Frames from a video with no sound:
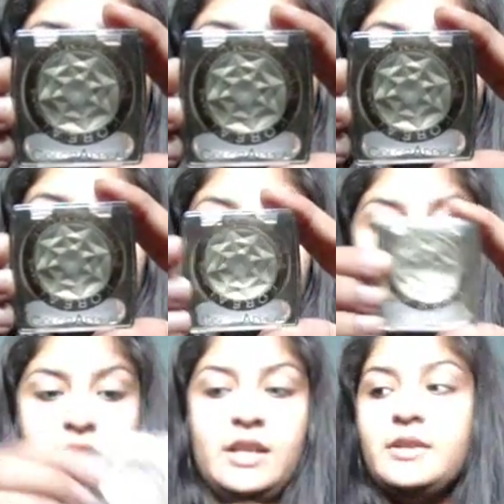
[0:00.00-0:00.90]
Pretty
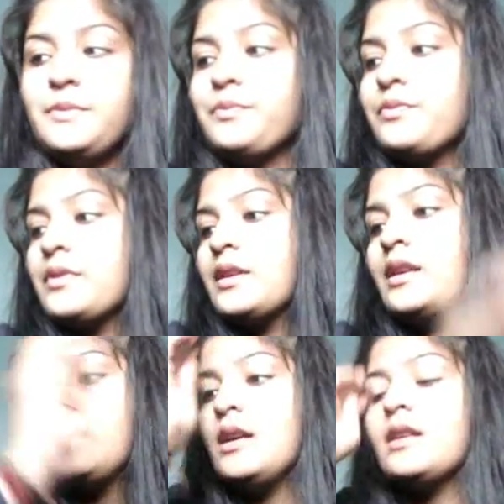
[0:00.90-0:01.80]
shade.
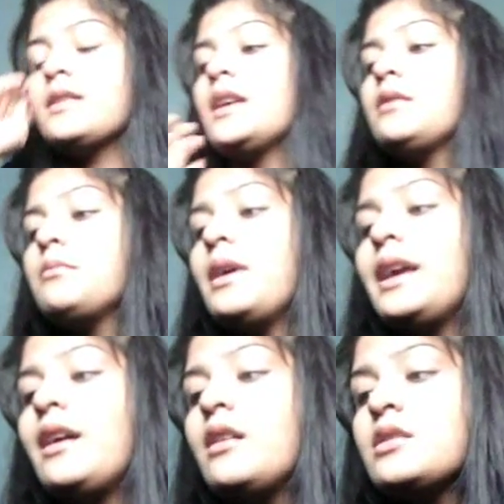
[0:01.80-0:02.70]
Then my
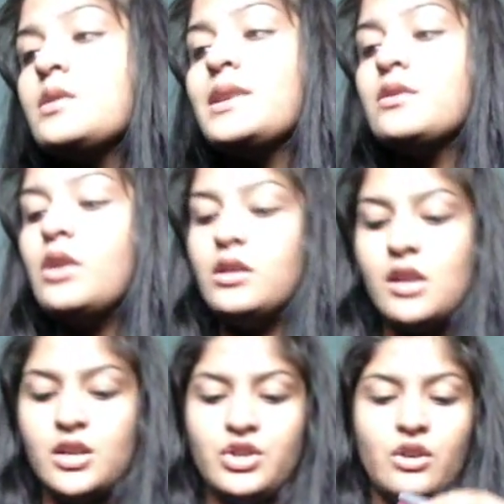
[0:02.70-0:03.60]
aunt went to London
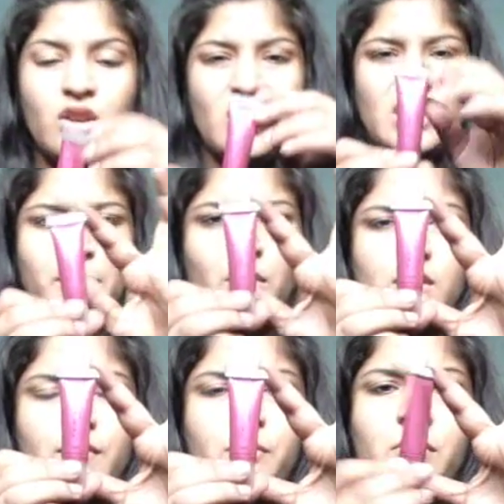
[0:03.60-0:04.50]
and she got this lip gloss
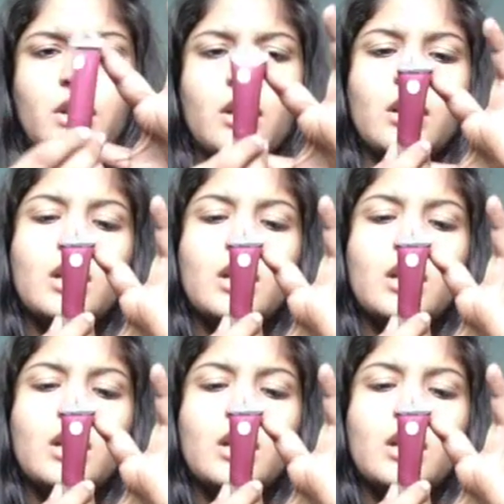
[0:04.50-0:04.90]
from me.